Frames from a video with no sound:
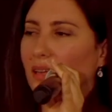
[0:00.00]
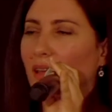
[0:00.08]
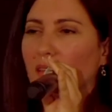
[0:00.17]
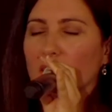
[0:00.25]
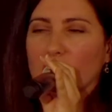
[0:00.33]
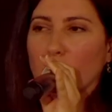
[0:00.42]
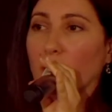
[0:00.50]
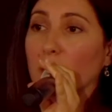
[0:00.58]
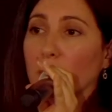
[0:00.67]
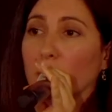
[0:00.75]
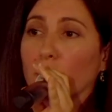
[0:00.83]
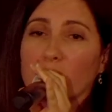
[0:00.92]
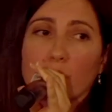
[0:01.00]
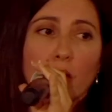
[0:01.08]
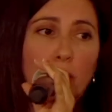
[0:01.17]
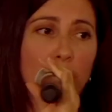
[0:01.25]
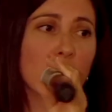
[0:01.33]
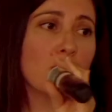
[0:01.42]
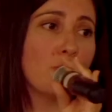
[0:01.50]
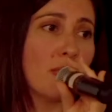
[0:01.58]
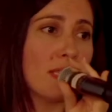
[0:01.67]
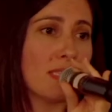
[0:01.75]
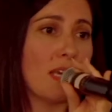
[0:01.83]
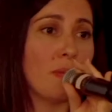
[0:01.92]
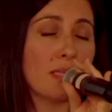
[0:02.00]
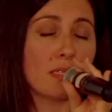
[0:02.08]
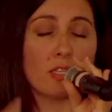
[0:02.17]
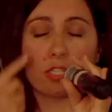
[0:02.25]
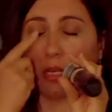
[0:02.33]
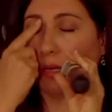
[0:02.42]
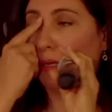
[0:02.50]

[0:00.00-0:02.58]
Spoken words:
another 20 people this week message me the same message.